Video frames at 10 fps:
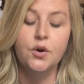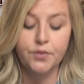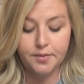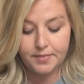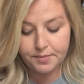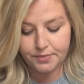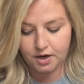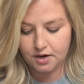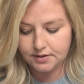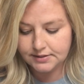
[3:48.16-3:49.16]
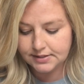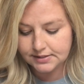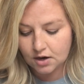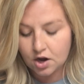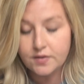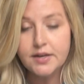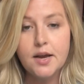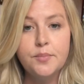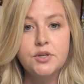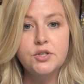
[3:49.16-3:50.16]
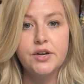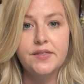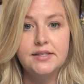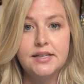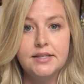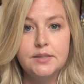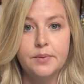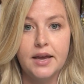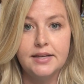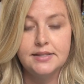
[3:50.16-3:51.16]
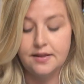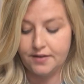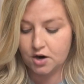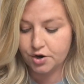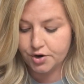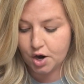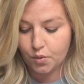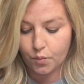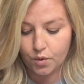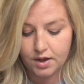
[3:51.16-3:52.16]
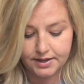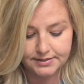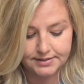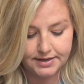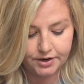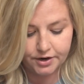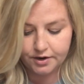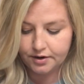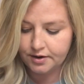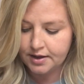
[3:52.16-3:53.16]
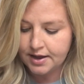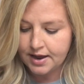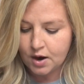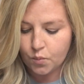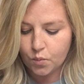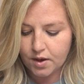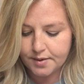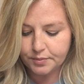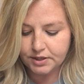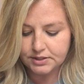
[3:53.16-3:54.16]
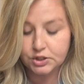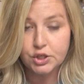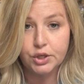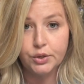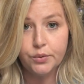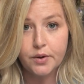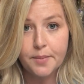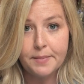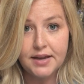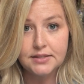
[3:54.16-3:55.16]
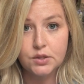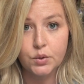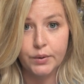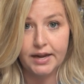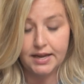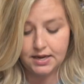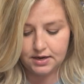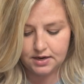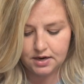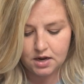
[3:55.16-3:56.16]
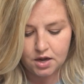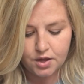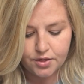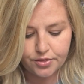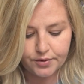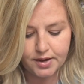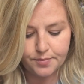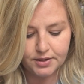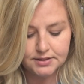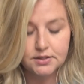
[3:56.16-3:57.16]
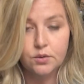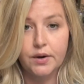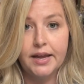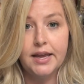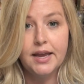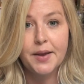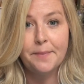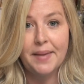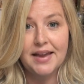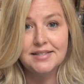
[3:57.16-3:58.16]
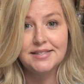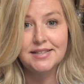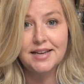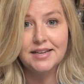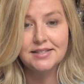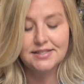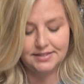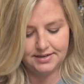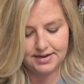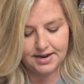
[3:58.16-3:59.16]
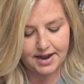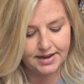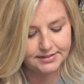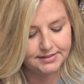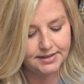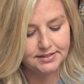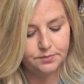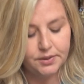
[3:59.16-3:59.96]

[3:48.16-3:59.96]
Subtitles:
Remember, since all the numbers are in the tens place and there are no ones here, 1 plus 2 makes 3, 3 plus 3 makes 6, and 6